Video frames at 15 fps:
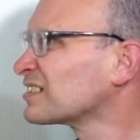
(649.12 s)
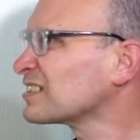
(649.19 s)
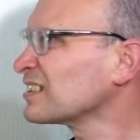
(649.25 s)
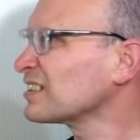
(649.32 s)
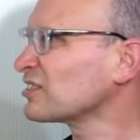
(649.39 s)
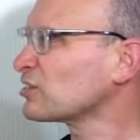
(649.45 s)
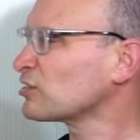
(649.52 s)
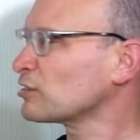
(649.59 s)
It's
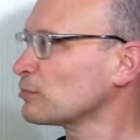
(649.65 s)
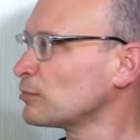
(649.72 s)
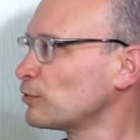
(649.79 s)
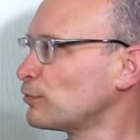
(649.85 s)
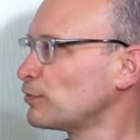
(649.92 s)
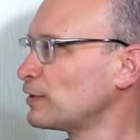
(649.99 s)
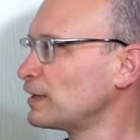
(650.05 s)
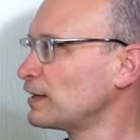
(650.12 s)
that treble
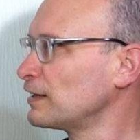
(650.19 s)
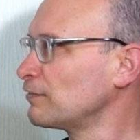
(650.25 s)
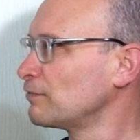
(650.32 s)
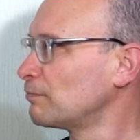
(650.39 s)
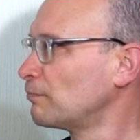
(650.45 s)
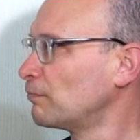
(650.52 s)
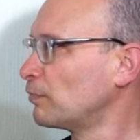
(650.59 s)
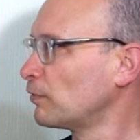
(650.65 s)
five
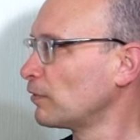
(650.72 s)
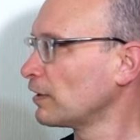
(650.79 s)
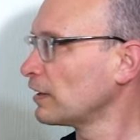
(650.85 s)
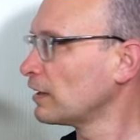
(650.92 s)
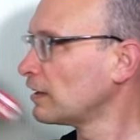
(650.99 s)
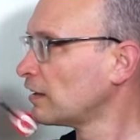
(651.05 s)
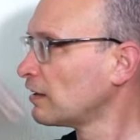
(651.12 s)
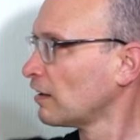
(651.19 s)

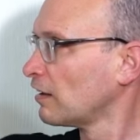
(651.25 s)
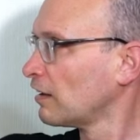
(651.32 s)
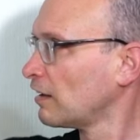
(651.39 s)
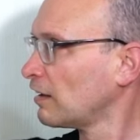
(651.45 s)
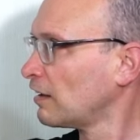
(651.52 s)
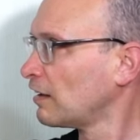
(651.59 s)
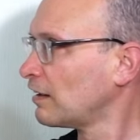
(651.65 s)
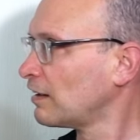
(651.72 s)
bugger.
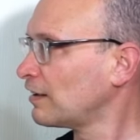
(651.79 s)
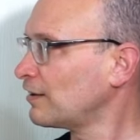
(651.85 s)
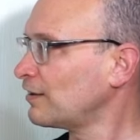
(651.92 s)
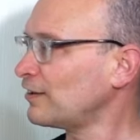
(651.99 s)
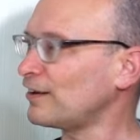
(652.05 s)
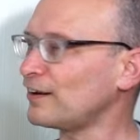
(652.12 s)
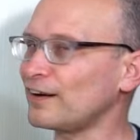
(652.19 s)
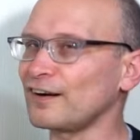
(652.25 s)

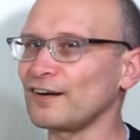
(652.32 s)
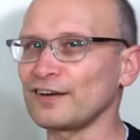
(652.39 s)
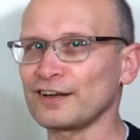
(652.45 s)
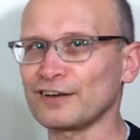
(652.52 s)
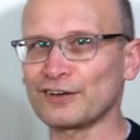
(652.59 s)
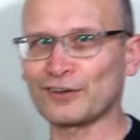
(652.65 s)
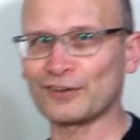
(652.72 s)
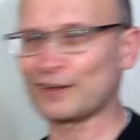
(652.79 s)
Oh, and
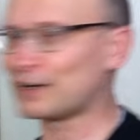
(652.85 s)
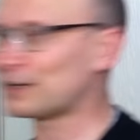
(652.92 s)
I got the